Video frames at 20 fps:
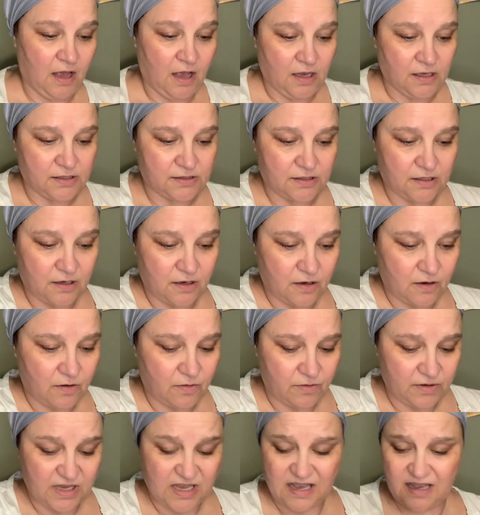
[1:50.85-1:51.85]
So
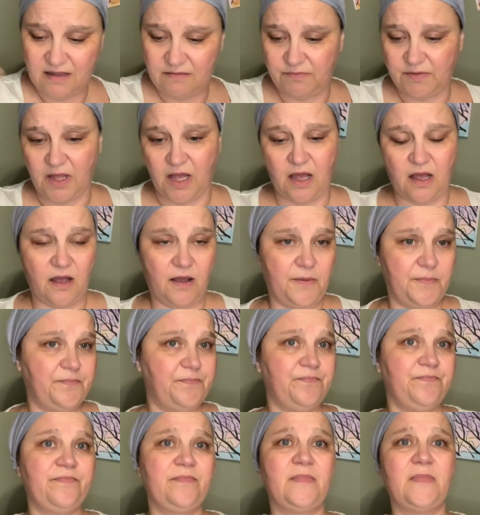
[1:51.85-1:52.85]
yeah,
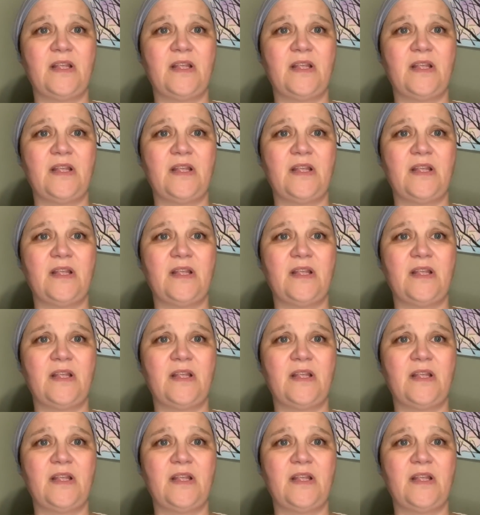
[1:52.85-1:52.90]
I